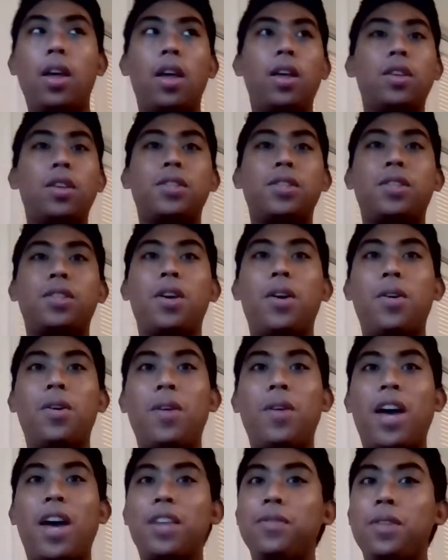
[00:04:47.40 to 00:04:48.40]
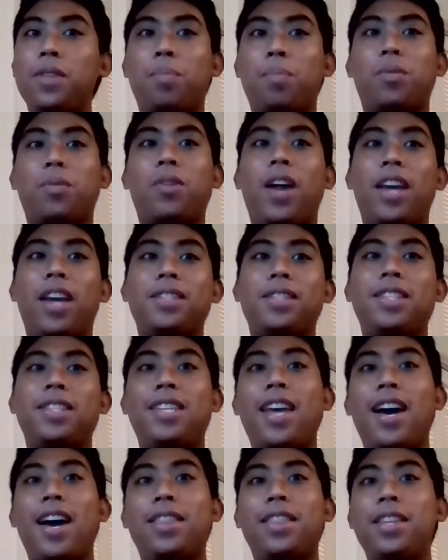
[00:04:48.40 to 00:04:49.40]
So as for the price,
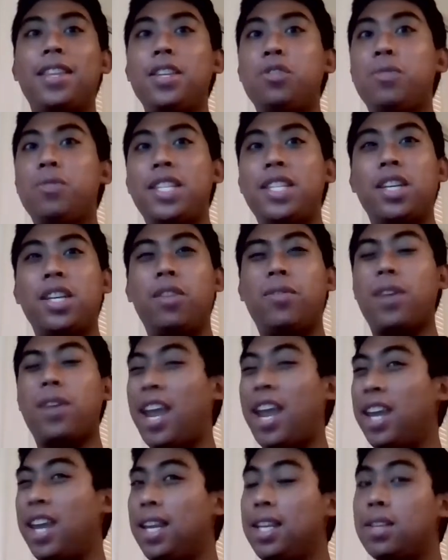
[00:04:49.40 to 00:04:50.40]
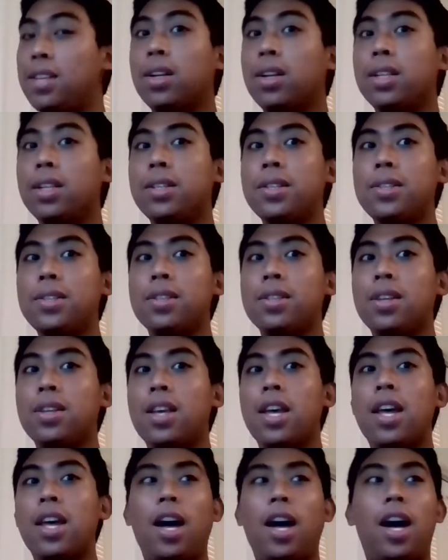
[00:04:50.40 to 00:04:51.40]
yeah, these retail for $80.
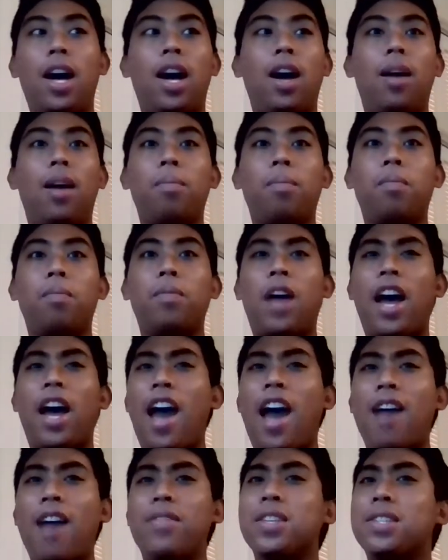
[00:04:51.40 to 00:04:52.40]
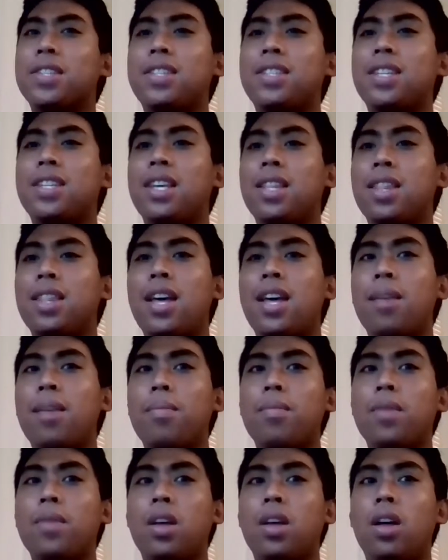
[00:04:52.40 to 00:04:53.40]
I haven't seen
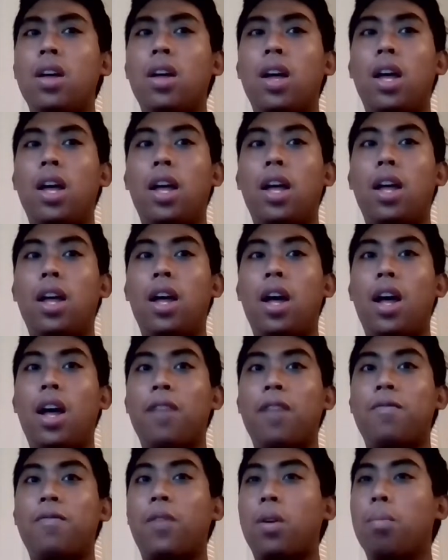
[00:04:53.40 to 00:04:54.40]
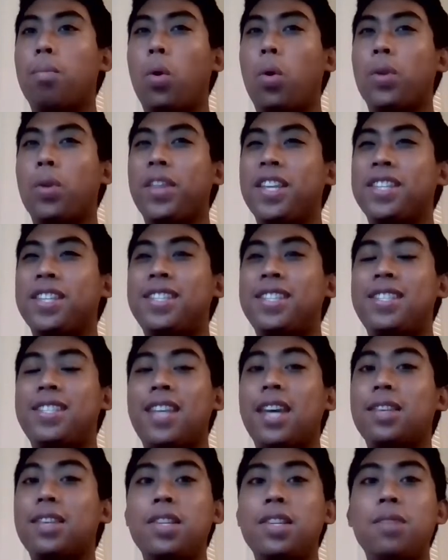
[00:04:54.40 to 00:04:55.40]
them for more than
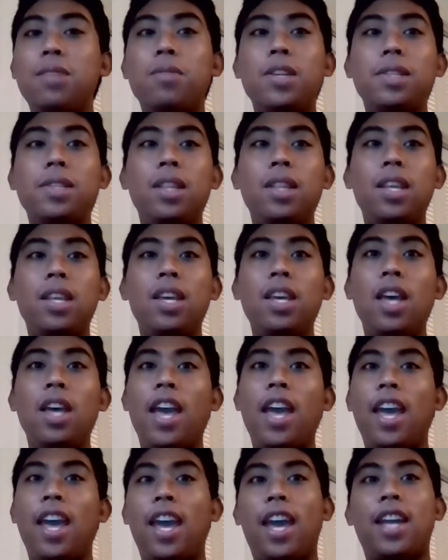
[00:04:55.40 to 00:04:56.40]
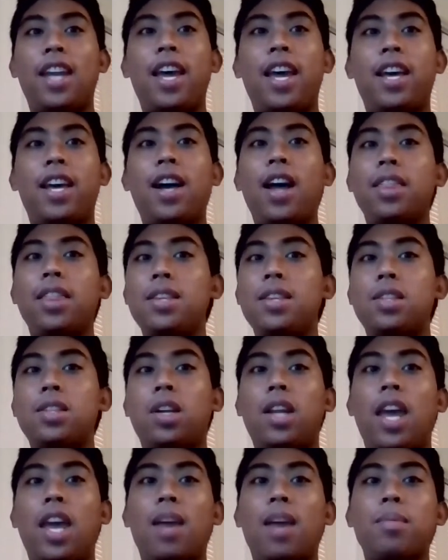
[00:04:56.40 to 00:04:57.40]
$60 recently, and I got these
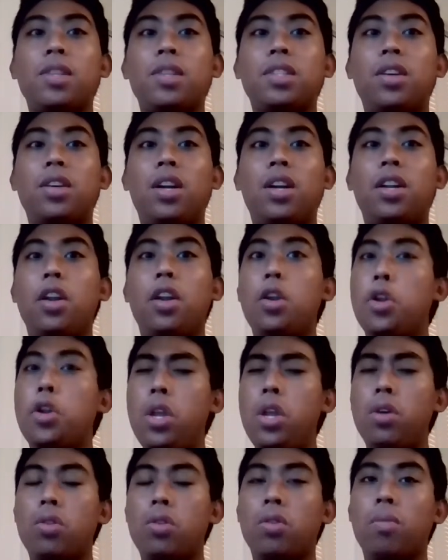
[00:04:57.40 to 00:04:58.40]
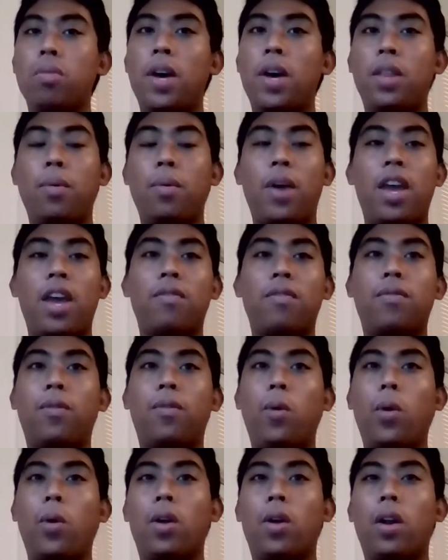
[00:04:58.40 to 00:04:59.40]
on Amazon, new, by the way,
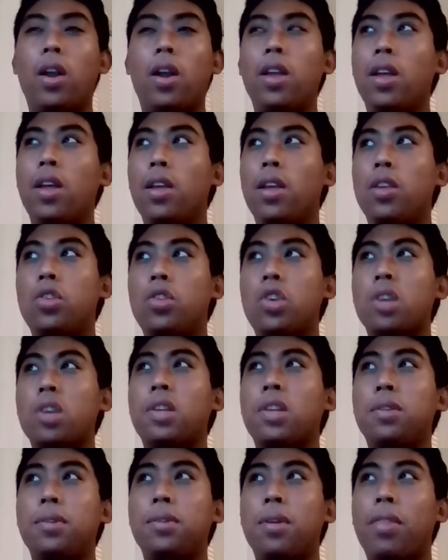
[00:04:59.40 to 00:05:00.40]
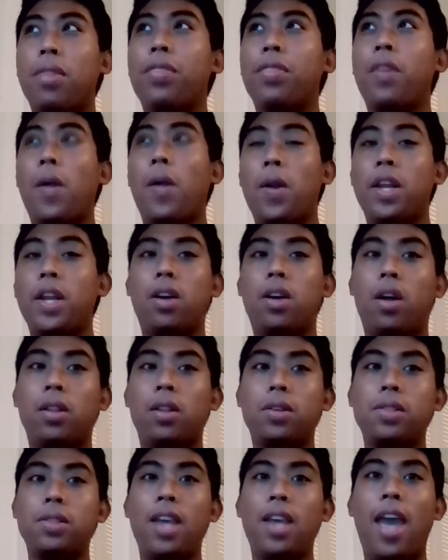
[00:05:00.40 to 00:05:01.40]
for just under
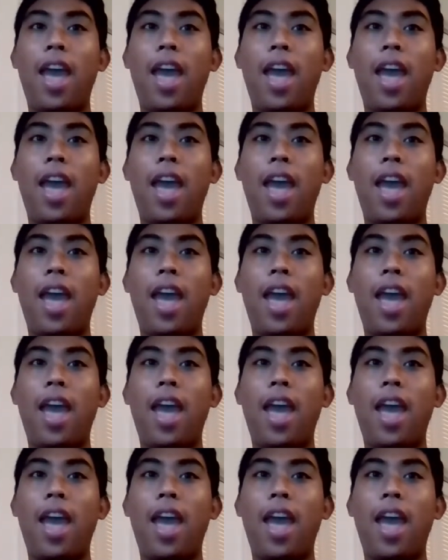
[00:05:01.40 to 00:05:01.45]
$30.